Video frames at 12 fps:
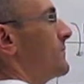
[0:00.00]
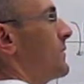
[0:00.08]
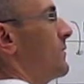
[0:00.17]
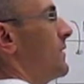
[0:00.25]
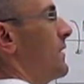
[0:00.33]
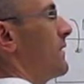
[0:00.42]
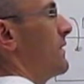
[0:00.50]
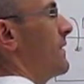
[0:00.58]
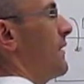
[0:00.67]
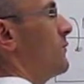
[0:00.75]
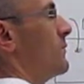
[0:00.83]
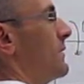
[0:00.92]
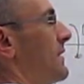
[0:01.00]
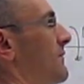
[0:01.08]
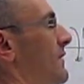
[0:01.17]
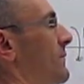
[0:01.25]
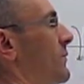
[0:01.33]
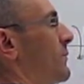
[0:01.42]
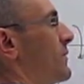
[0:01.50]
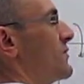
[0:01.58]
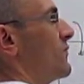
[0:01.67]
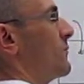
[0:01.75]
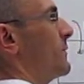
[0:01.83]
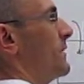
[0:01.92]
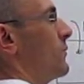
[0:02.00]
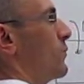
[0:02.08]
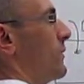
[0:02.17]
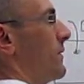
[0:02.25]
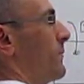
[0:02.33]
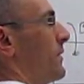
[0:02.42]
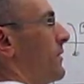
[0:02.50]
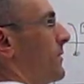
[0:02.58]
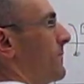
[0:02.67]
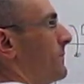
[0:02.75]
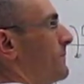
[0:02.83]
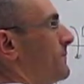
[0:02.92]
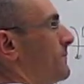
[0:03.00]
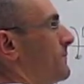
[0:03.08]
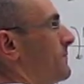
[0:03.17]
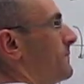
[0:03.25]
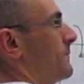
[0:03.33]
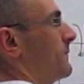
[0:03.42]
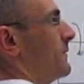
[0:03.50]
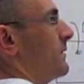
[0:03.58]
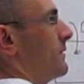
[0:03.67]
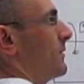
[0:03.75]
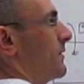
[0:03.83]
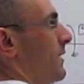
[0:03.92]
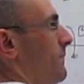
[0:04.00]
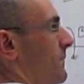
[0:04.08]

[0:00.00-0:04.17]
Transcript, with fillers: okay, then that would be the vapor pressure of B when pure. Okay,